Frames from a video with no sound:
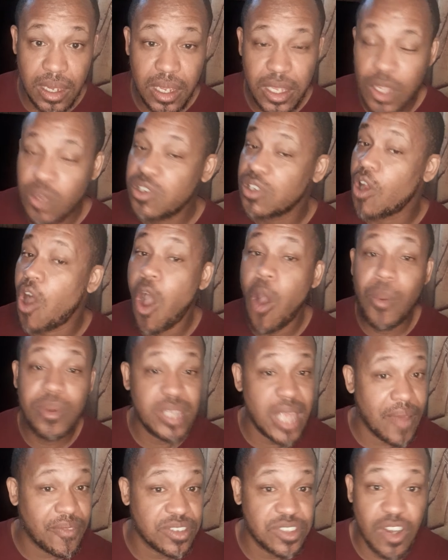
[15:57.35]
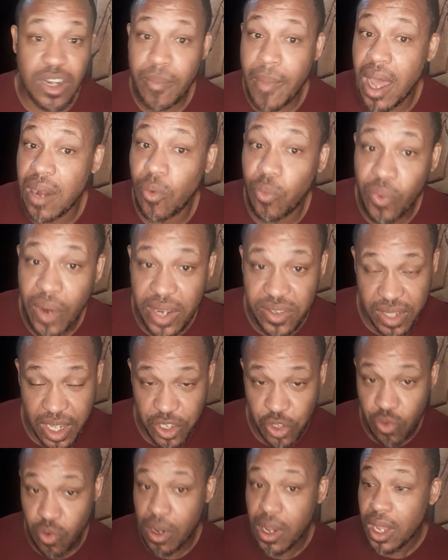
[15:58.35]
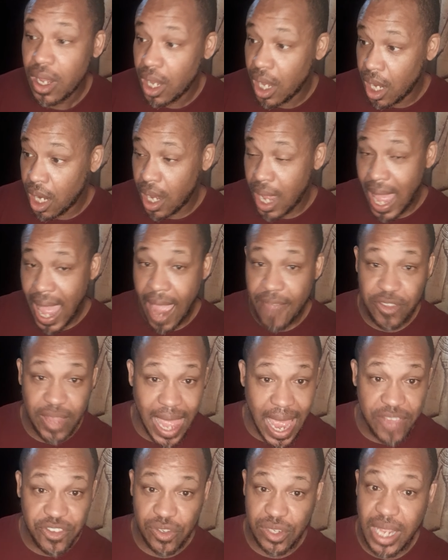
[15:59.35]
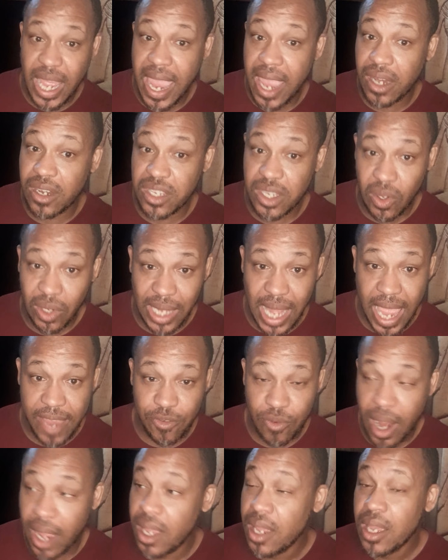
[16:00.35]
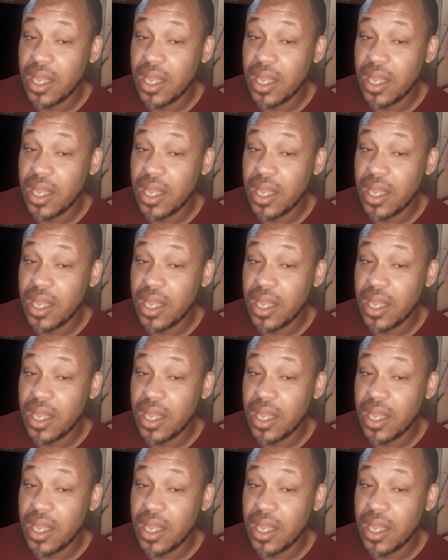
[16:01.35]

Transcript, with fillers: You should always have a certain amount of rest that you uh, have to ascertain to your life, right?